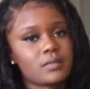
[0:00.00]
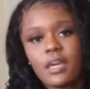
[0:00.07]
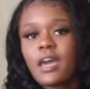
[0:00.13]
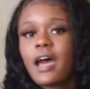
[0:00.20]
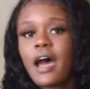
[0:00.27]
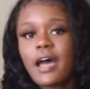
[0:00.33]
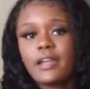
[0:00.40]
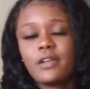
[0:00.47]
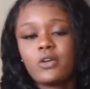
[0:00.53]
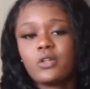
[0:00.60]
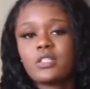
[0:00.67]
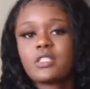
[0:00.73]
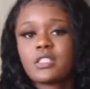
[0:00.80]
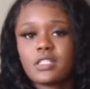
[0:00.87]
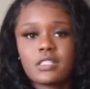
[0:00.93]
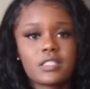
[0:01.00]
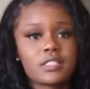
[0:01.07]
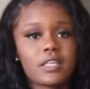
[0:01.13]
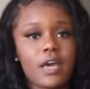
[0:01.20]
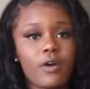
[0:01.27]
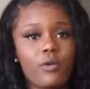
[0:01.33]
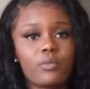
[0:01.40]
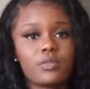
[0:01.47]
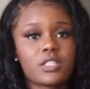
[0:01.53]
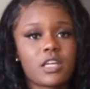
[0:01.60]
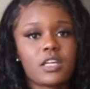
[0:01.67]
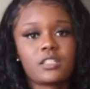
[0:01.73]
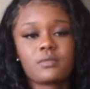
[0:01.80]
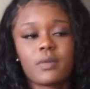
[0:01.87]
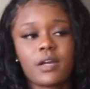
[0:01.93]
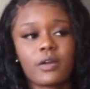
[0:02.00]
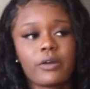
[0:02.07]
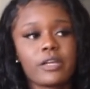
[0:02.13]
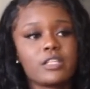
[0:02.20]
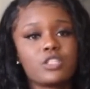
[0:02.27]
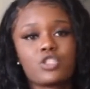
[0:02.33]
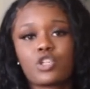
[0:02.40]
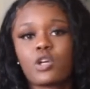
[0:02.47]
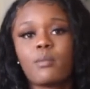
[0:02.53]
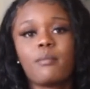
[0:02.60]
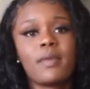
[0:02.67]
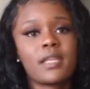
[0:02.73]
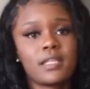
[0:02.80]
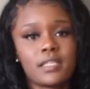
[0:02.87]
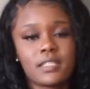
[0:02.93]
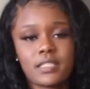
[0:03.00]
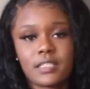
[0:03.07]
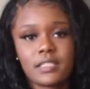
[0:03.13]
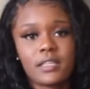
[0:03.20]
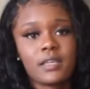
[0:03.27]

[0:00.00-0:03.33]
I noticed this has helped change my grades tremendously.